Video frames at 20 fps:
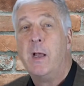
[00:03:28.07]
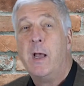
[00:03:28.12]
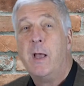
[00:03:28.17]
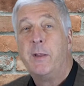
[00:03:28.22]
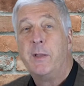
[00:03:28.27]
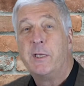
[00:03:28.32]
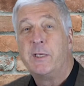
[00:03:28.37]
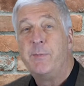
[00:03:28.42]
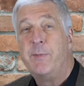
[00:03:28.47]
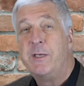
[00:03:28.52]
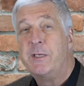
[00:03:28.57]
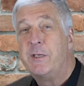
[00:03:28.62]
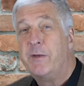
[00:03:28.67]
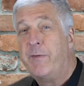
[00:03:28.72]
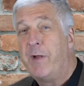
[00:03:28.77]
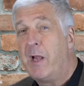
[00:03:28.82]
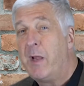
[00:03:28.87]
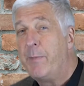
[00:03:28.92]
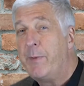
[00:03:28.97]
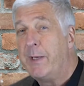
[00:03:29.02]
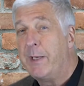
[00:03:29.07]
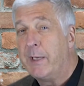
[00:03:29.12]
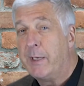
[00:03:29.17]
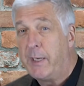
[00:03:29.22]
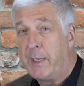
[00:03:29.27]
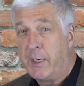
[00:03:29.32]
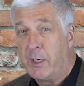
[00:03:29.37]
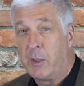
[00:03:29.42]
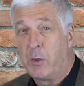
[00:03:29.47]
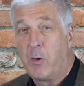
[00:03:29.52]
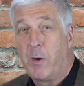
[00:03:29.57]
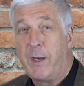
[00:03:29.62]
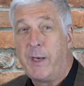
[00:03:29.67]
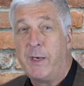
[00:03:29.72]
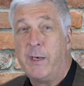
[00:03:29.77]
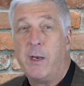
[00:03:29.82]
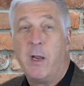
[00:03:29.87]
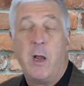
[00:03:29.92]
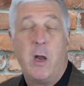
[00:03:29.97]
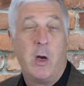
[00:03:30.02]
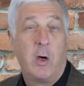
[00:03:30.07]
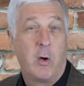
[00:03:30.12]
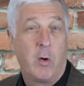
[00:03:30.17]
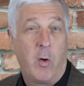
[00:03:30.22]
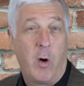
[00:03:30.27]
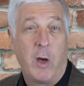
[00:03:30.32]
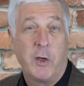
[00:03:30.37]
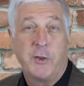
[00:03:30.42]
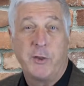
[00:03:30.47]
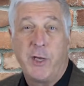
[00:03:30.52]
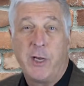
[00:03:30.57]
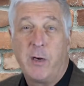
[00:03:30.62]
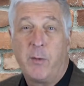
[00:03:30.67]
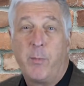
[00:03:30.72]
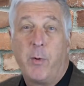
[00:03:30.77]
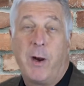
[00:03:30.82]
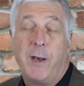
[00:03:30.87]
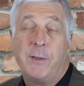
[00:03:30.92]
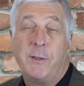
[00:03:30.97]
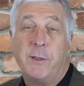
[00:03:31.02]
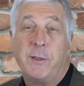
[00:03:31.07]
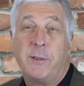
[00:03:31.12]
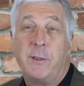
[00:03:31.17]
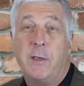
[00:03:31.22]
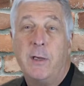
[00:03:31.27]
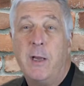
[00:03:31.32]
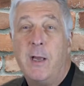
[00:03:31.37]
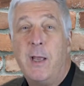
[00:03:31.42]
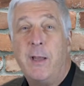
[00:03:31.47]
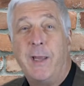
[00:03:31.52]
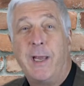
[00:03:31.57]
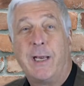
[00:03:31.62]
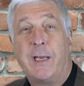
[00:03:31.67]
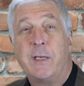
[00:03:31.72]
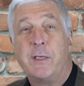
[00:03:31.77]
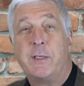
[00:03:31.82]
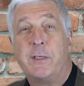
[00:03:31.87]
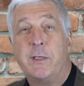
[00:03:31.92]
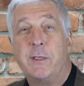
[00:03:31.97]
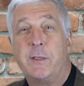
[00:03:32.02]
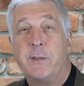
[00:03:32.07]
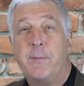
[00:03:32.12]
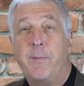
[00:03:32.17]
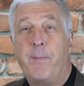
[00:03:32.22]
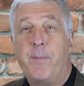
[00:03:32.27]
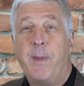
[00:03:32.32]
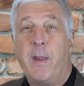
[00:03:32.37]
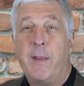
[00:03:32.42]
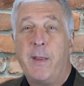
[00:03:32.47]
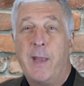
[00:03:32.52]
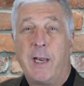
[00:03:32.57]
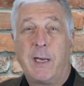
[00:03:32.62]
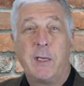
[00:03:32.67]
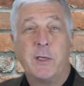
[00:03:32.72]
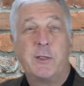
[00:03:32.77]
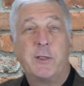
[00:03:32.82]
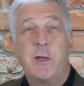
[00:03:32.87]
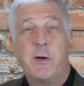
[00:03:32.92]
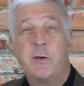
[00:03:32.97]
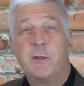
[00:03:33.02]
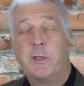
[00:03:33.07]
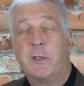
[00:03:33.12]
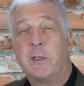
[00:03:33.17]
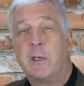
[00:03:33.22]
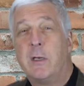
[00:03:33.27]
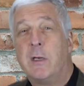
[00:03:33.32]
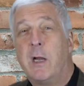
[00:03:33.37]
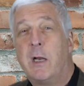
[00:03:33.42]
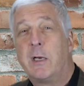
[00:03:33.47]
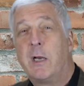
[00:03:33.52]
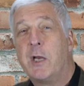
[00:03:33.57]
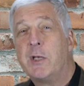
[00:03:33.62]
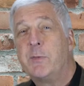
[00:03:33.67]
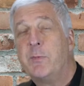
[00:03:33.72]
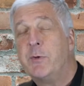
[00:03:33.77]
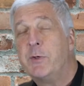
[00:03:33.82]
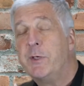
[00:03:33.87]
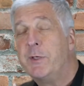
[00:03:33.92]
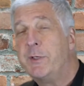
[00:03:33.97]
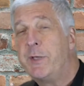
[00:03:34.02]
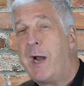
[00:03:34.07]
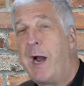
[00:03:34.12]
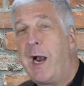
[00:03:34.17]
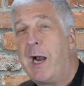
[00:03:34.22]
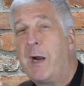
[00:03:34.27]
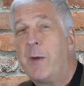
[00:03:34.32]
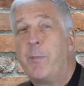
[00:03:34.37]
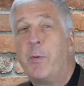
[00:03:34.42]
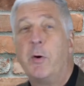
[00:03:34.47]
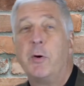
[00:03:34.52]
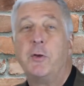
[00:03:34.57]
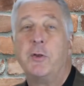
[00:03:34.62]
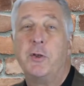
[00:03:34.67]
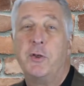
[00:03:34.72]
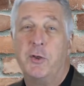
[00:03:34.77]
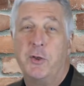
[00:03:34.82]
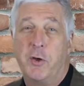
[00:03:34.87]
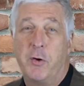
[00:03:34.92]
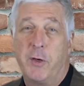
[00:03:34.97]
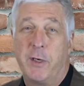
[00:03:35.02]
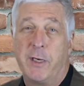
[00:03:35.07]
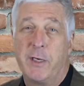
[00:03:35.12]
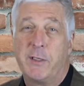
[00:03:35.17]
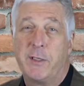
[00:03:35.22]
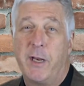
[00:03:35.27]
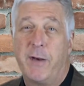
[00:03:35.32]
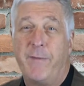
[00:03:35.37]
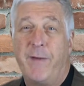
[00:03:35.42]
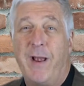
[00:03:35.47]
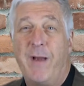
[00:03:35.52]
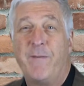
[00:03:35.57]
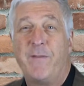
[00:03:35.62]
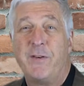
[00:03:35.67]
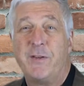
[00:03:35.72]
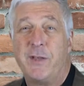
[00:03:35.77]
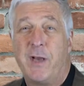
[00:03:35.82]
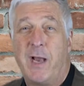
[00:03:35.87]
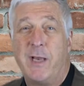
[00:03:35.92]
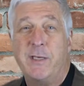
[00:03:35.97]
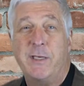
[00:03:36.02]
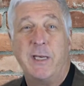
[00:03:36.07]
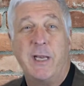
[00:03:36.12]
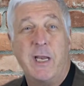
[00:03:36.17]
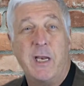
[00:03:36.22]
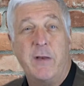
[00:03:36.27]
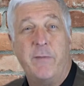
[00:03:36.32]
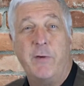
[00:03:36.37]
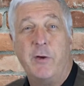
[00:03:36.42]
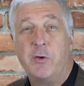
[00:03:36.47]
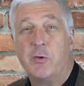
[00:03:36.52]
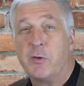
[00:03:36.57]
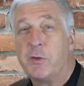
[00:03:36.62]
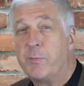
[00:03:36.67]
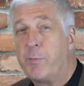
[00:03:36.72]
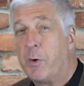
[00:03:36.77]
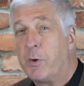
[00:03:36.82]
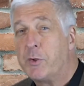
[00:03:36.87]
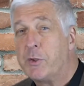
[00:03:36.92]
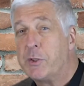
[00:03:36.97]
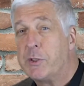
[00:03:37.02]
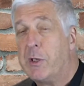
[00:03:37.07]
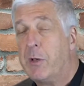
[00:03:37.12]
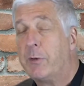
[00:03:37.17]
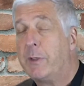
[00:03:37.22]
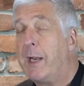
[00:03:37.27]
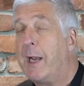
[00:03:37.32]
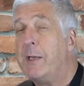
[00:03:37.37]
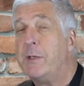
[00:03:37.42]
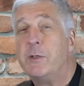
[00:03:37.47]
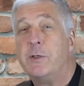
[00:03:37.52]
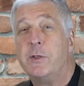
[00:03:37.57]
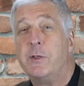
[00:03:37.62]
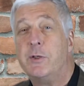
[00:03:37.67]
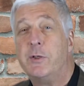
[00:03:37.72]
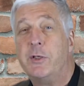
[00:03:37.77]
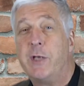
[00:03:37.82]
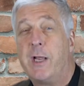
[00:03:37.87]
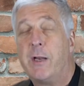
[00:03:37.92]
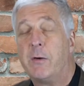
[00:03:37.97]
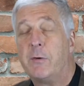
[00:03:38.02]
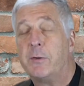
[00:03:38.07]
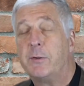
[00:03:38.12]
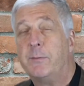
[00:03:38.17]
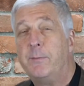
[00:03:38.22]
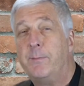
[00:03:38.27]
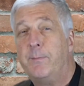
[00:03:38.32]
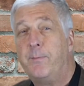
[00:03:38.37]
This means developing an integrated cross-channel presence that considers a customer's entire purchase journey instead of emphasizing individuals' purchase locations and channels.